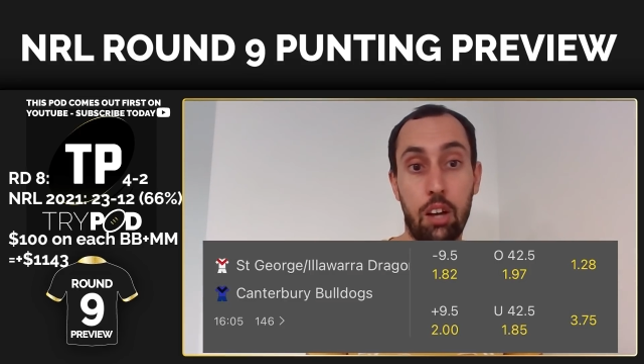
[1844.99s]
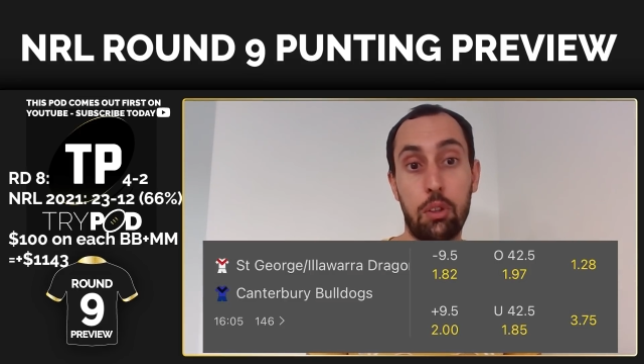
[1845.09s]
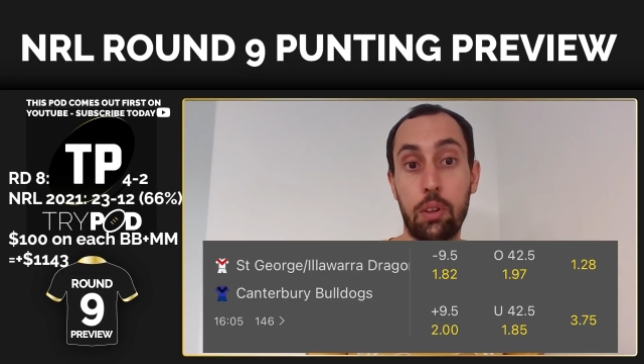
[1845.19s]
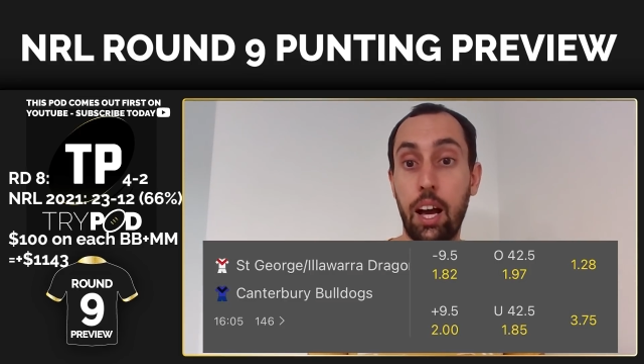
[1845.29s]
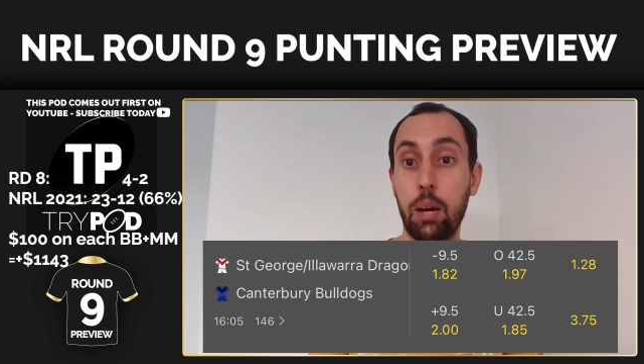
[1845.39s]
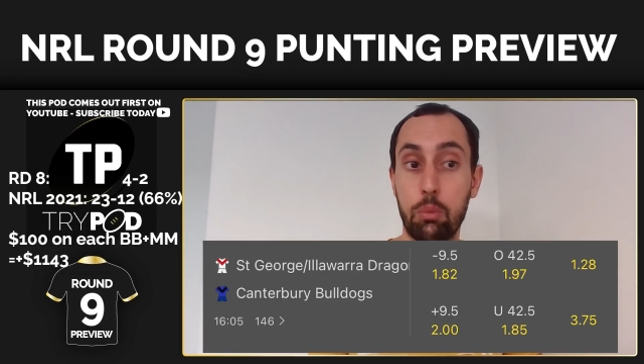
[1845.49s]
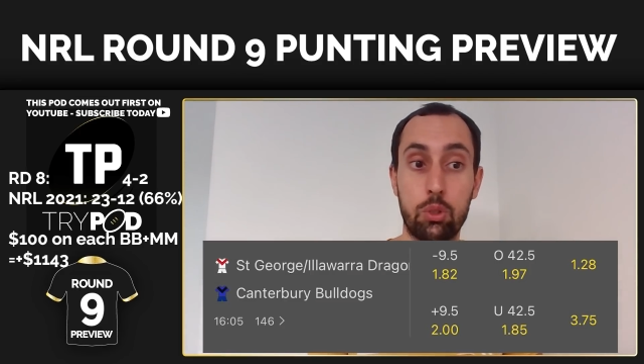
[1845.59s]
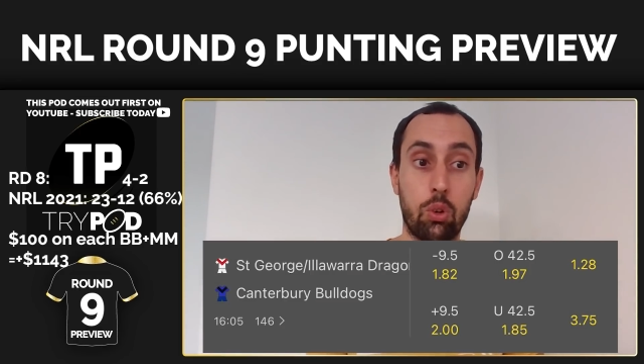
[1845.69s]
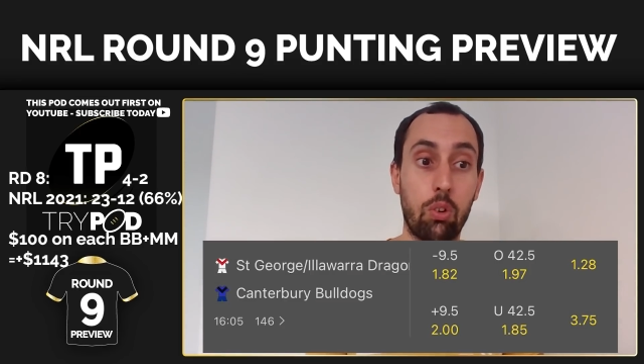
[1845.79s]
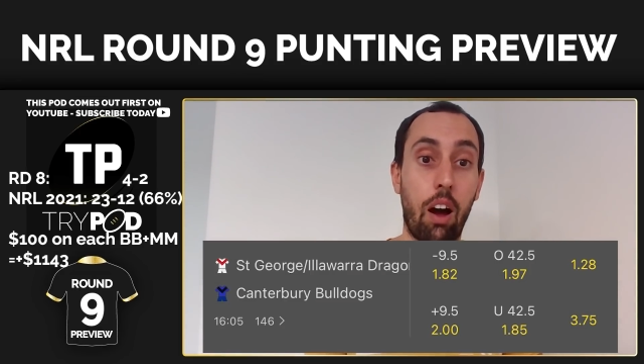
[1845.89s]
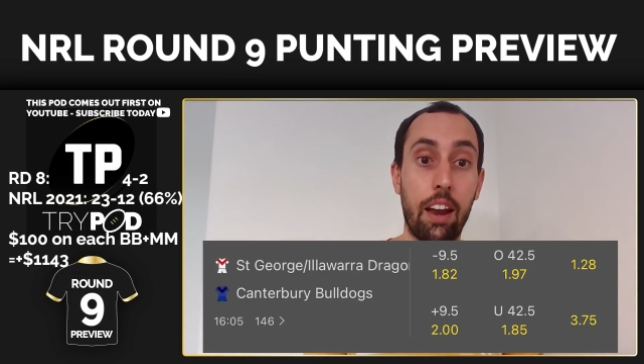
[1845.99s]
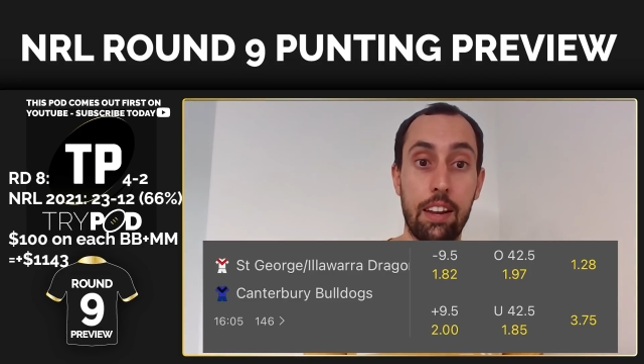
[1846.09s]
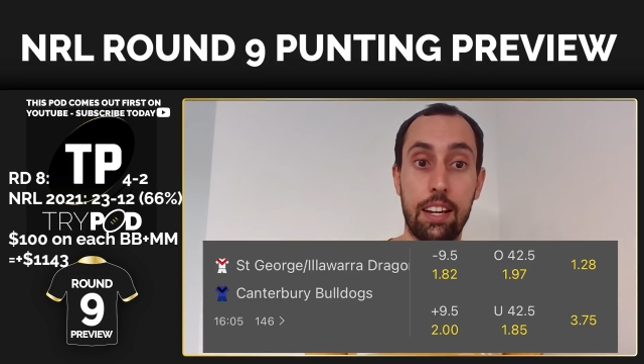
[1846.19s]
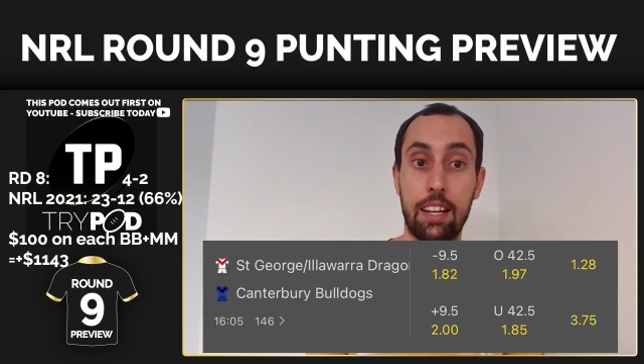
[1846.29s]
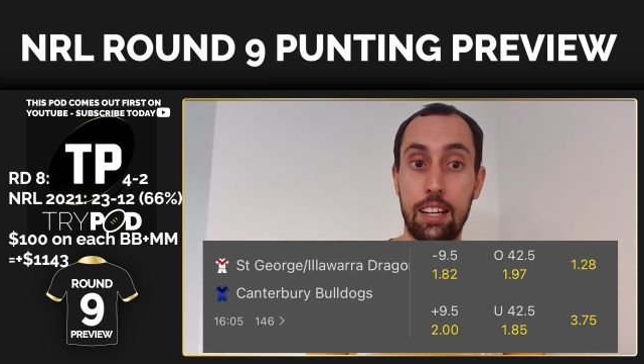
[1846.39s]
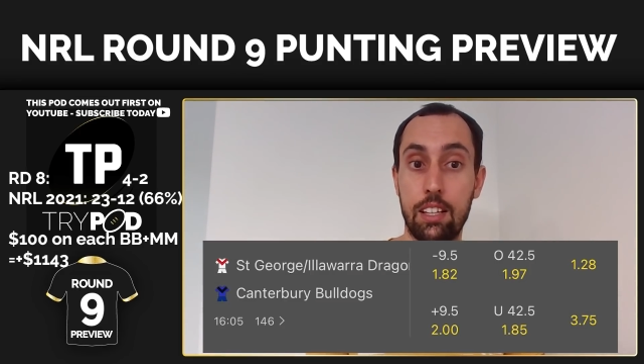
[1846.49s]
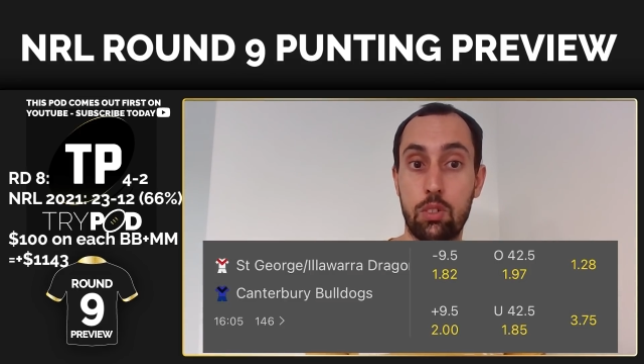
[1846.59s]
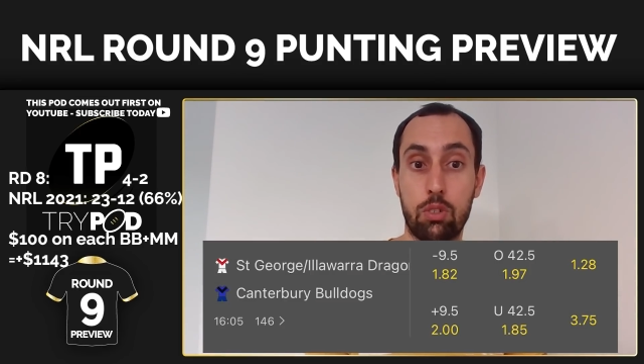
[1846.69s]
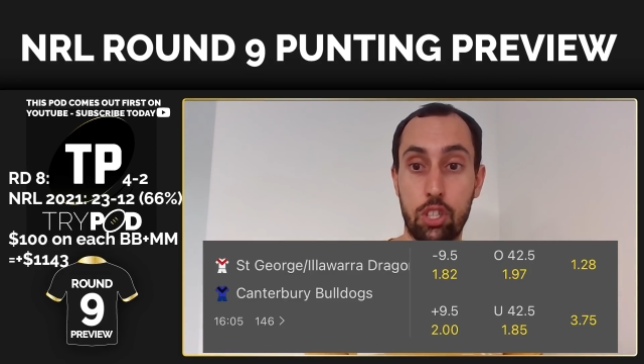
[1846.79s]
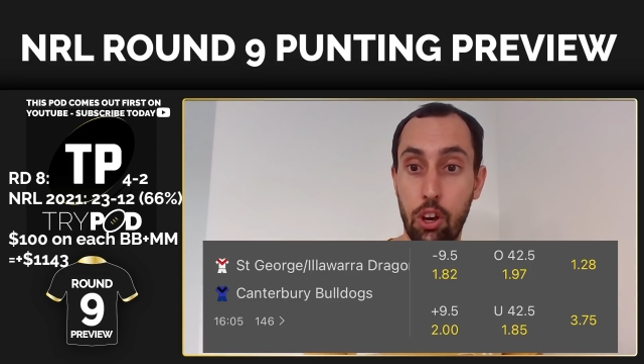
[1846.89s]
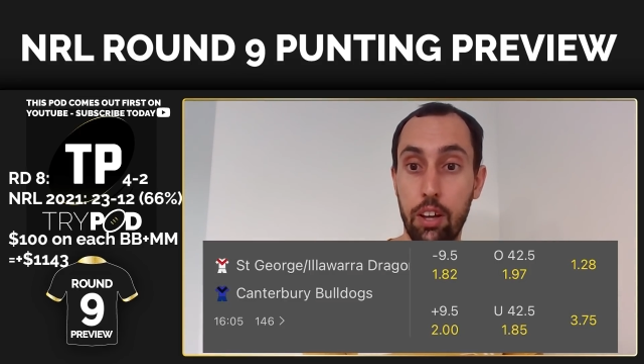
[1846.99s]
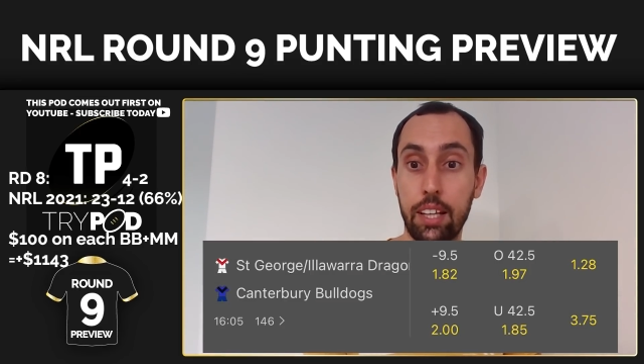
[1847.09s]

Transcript: I thought Hunt was all right in his return